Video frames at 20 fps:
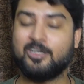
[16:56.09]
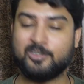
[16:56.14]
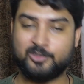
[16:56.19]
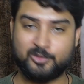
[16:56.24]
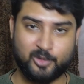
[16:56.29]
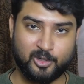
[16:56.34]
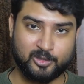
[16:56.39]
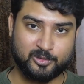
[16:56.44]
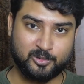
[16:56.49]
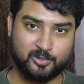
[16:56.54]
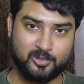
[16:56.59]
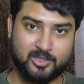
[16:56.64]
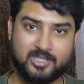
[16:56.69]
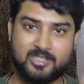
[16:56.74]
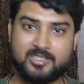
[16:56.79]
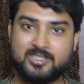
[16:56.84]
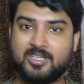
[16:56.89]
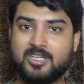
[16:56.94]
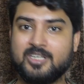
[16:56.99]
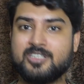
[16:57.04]
Go on Google,
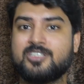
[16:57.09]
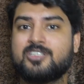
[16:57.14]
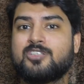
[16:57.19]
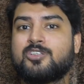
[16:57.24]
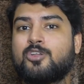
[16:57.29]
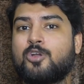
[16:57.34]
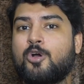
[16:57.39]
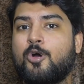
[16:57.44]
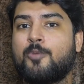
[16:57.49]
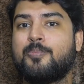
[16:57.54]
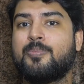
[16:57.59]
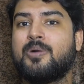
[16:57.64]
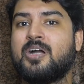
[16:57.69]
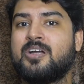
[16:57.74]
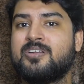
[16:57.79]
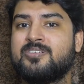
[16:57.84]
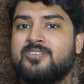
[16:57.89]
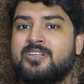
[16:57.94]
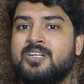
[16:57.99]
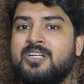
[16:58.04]
search top
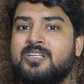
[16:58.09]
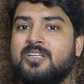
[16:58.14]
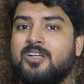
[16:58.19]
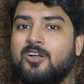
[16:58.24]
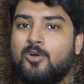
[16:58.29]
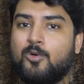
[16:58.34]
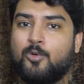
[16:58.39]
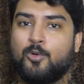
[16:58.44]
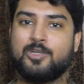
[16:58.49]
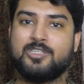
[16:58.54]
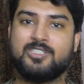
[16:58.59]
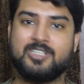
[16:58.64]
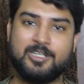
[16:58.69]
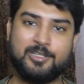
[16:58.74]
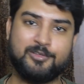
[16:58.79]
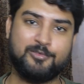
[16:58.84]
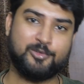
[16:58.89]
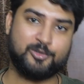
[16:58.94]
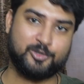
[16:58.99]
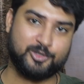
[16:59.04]
100 OS
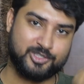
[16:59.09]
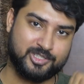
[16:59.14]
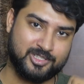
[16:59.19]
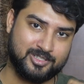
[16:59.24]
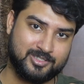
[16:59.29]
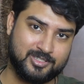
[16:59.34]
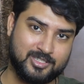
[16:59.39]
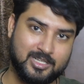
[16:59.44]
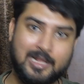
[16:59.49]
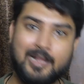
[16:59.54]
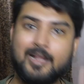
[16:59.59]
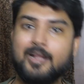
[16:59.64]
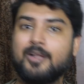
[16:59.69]
interview questions,